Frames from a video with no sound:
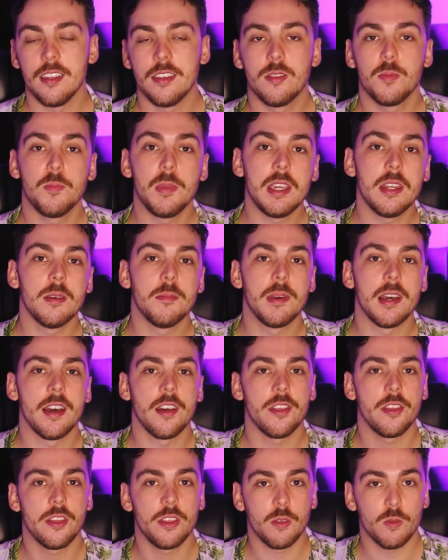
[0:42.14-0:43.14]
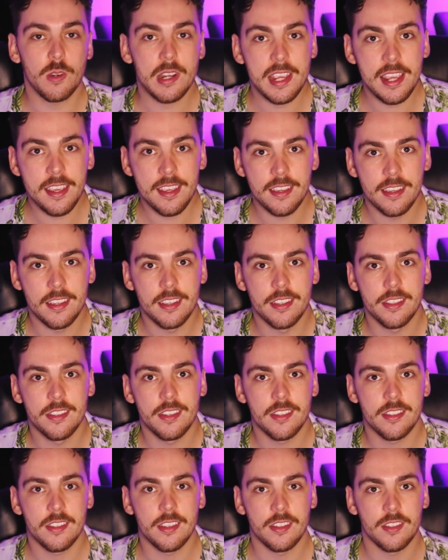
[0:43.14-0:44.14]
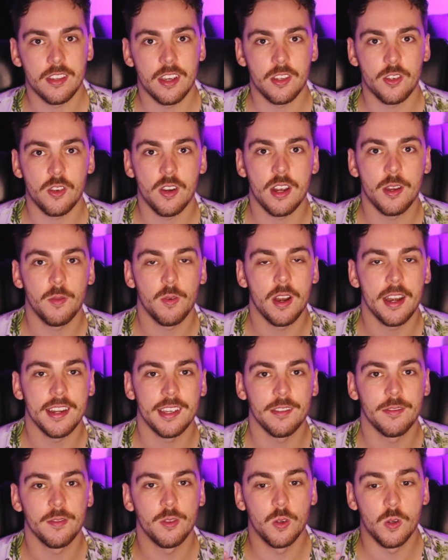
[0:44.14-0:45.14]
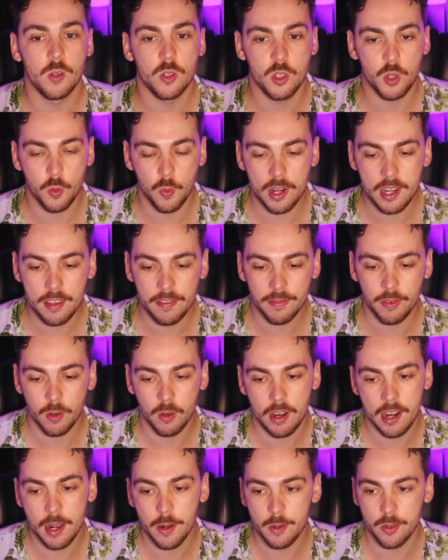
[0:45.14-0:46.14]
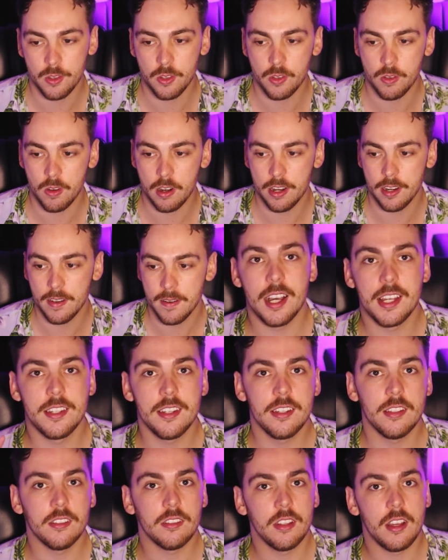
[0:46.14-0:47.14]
It's been about 3 years since I tried writing for 24 hours straight. I didn't